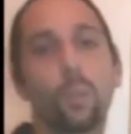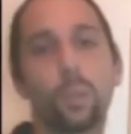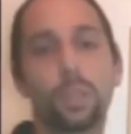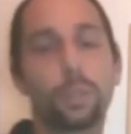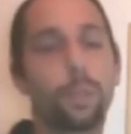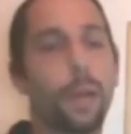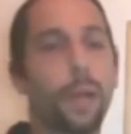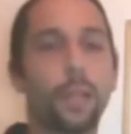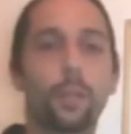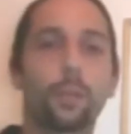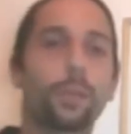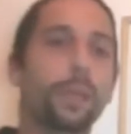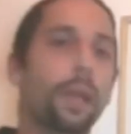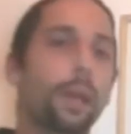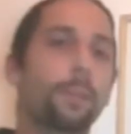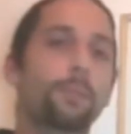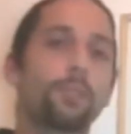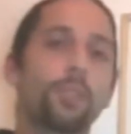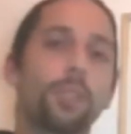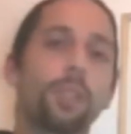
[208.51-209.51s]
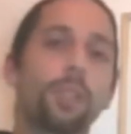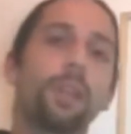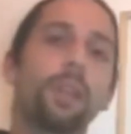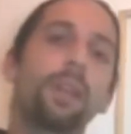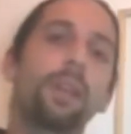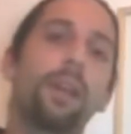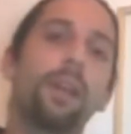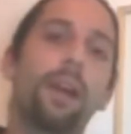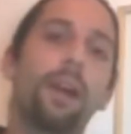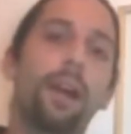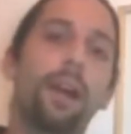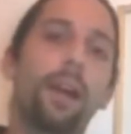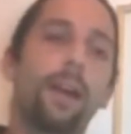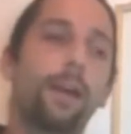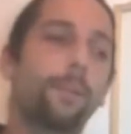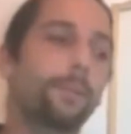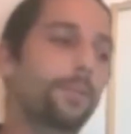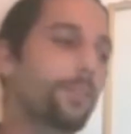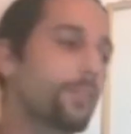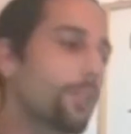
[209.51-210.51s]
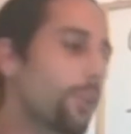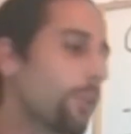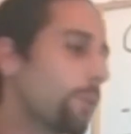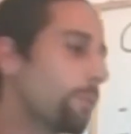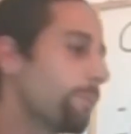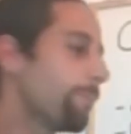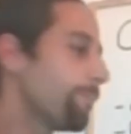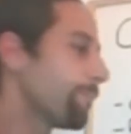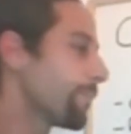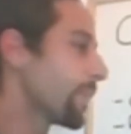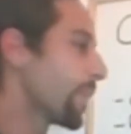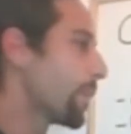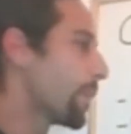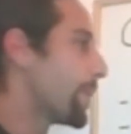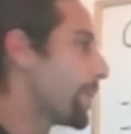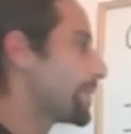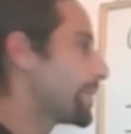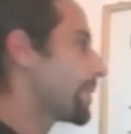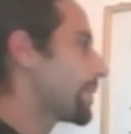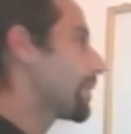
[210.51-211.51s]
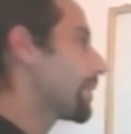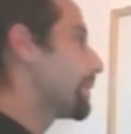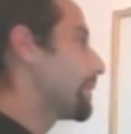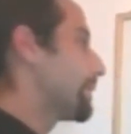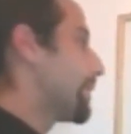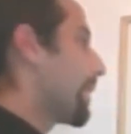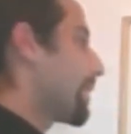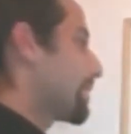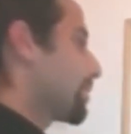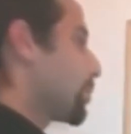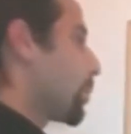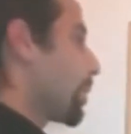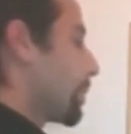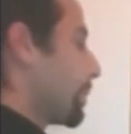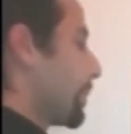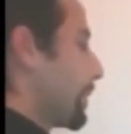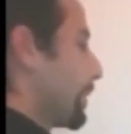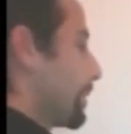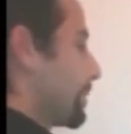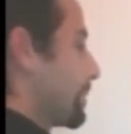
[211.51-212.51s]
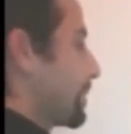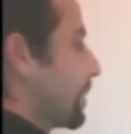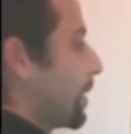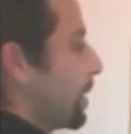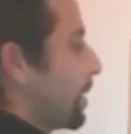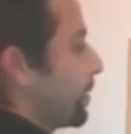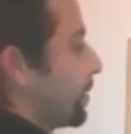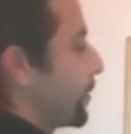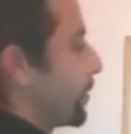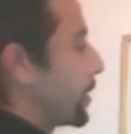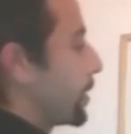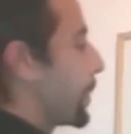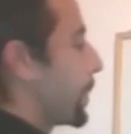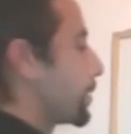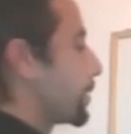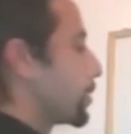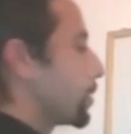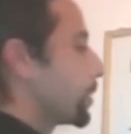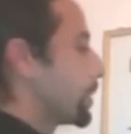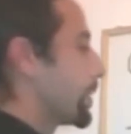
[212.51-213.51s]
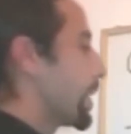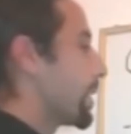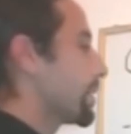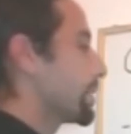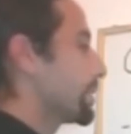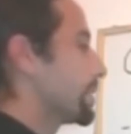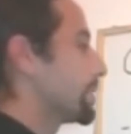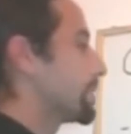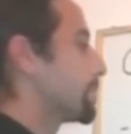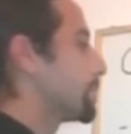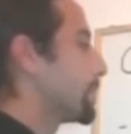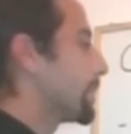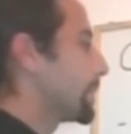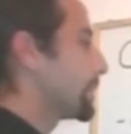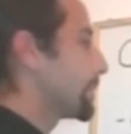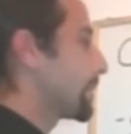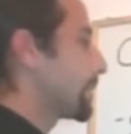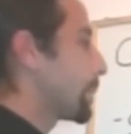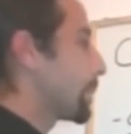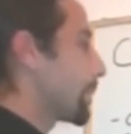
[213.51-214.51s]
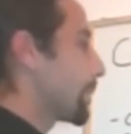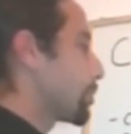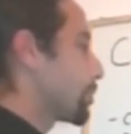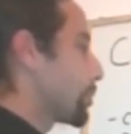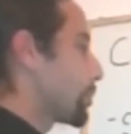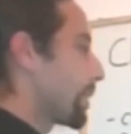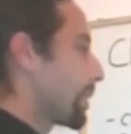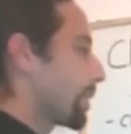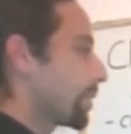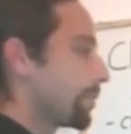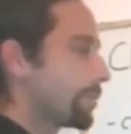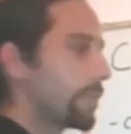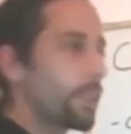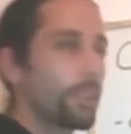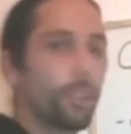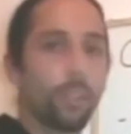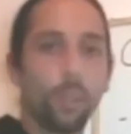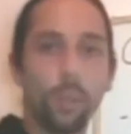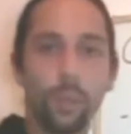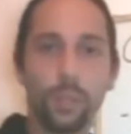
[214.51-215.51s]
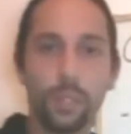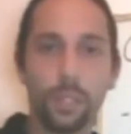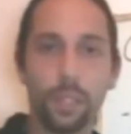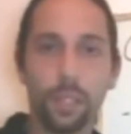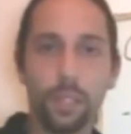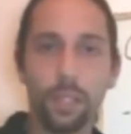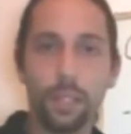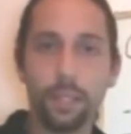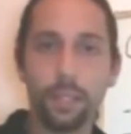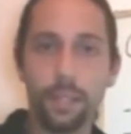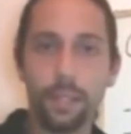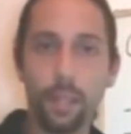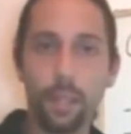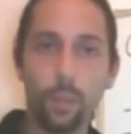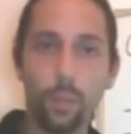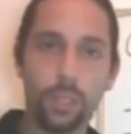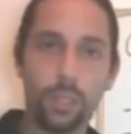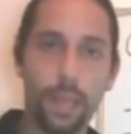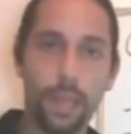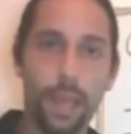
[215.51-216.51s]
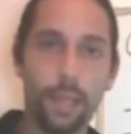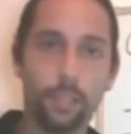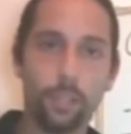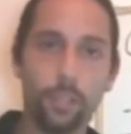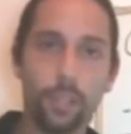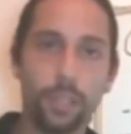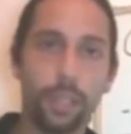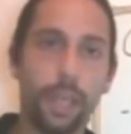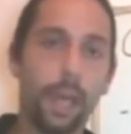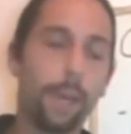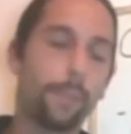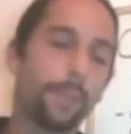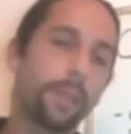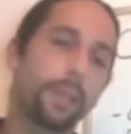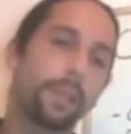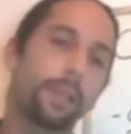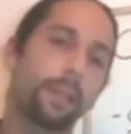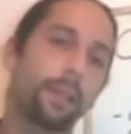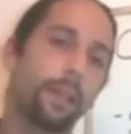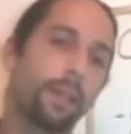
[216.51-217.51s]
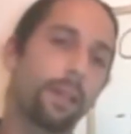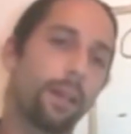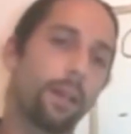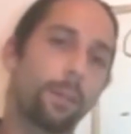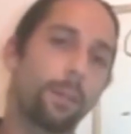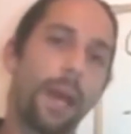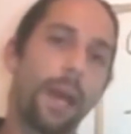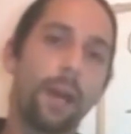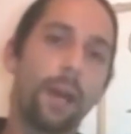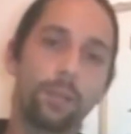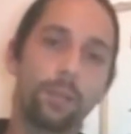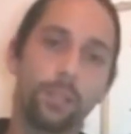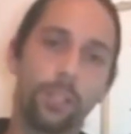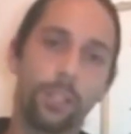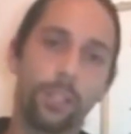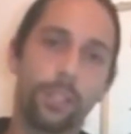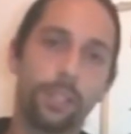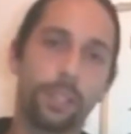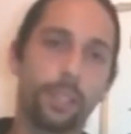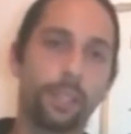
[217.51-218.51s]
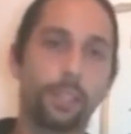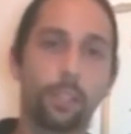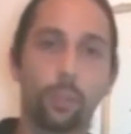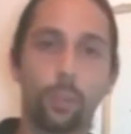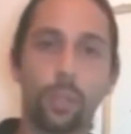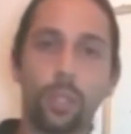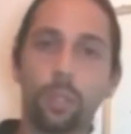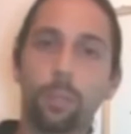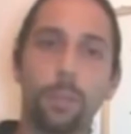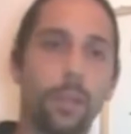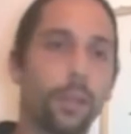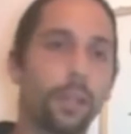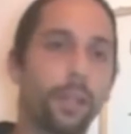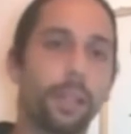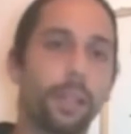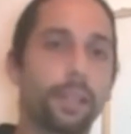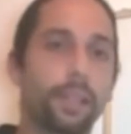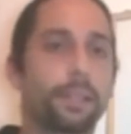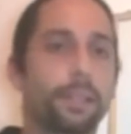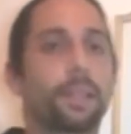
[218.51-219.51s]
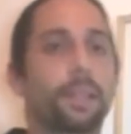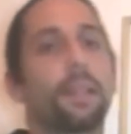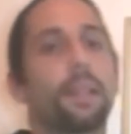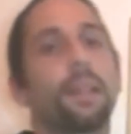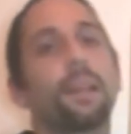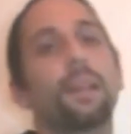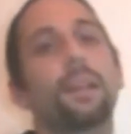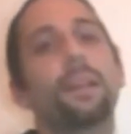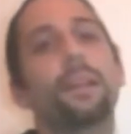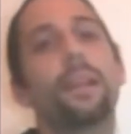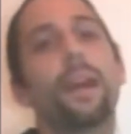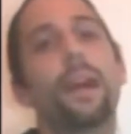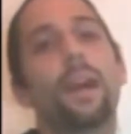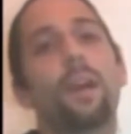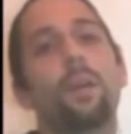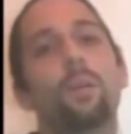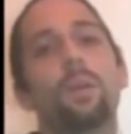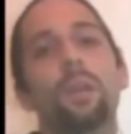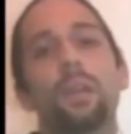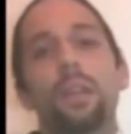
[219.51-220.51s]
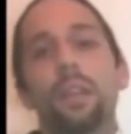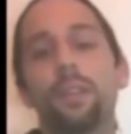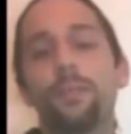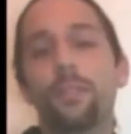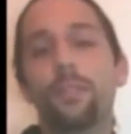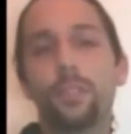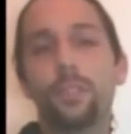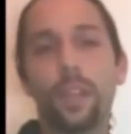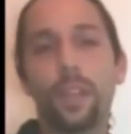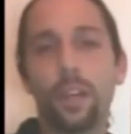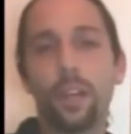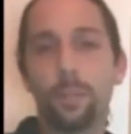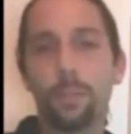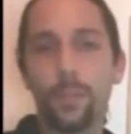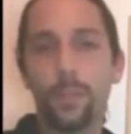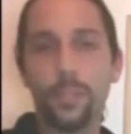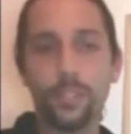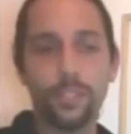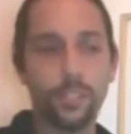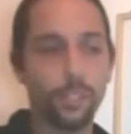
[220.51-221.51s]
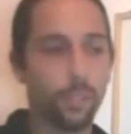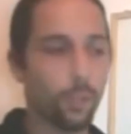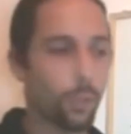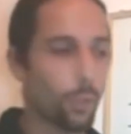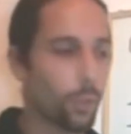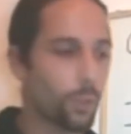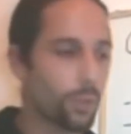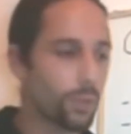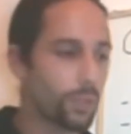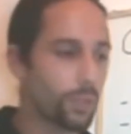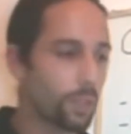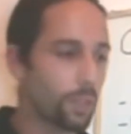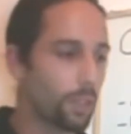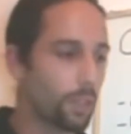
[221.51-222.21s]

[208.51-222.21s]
with the binary option. So basically that's what it means. Fundamental analysis means keeping track of the news, seeing what's actually happening out there in the real markets. Now, if you're not a person who